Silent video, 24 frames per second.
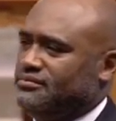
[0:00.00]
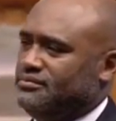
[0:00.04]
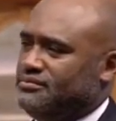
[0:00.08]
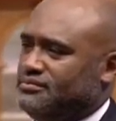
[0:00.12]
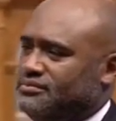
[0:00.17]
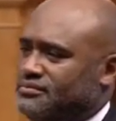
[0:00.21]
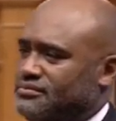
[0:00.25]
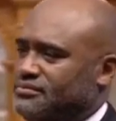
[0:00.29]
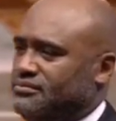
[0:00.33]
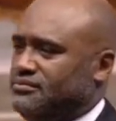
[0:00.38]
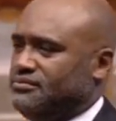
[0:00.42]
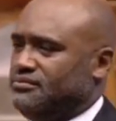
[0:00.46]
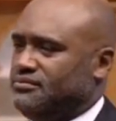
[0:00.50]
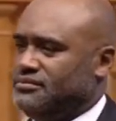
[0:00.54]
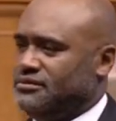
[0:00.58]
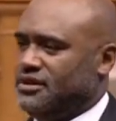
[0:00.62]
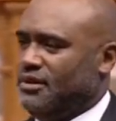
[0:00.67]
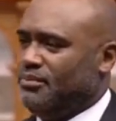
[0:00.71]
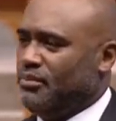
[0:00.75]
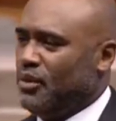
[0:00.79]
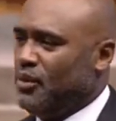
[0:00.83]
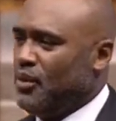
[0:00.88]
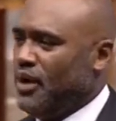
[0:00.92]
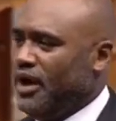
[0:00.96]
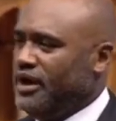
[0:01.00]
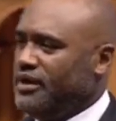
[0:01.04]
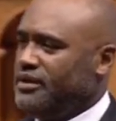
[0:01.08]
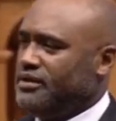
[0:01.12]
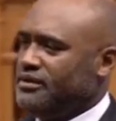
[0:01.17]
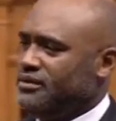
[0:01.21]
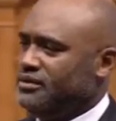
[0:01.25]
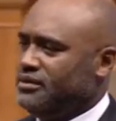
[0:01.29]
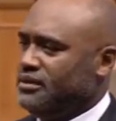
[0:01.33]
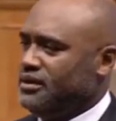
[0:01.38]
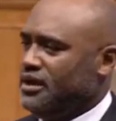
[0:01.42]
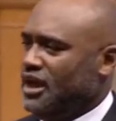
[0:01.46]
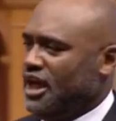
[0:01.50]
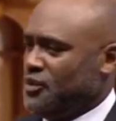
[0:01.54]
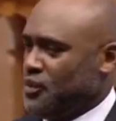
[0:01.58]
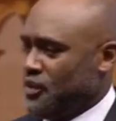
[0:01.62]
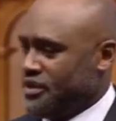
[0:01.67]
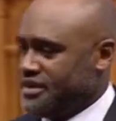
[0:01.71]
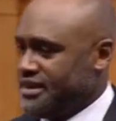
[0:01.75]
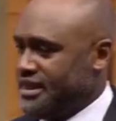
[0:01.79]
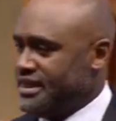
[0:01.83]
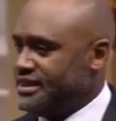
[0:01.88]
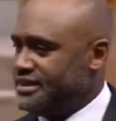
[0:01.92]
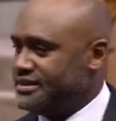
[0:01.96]
Number one, it was his to
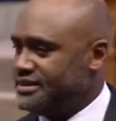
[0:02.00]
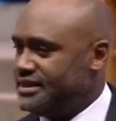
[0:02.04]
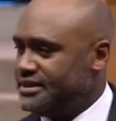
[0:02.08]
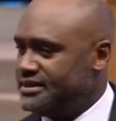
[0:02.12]
take.